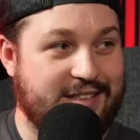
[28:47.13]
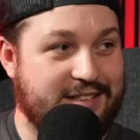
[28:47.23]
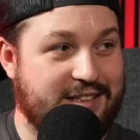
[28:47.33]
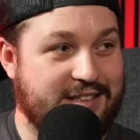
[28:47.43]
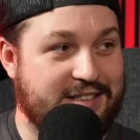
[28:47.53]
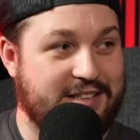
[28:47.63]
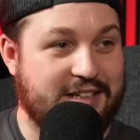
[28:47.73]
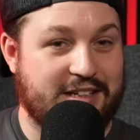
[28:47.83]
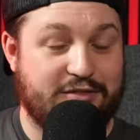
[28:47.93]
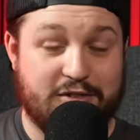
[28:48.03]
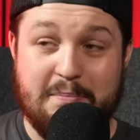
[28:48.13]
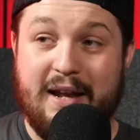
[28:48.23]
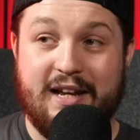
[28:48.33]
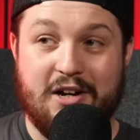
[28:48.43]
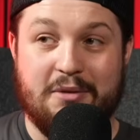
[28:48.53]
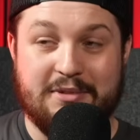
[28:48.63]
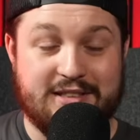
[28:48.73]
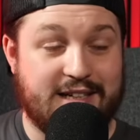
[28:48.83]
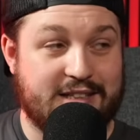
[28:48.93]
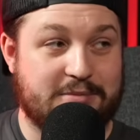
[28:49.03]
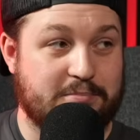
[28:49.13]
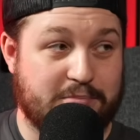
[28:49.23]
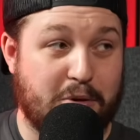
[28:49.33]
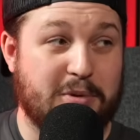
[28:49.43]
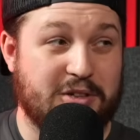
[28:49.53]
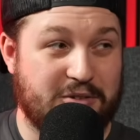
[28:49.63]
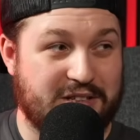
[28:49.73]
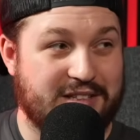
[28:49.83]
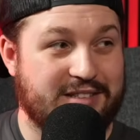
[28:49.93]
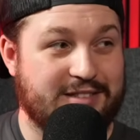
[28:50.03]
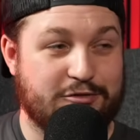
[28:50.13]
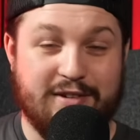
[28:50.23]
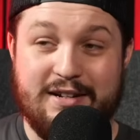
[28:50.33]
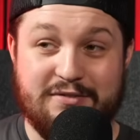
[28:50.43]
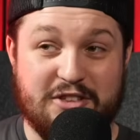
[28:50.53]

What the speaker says: it's for melee armies, that's probably not looking great for you.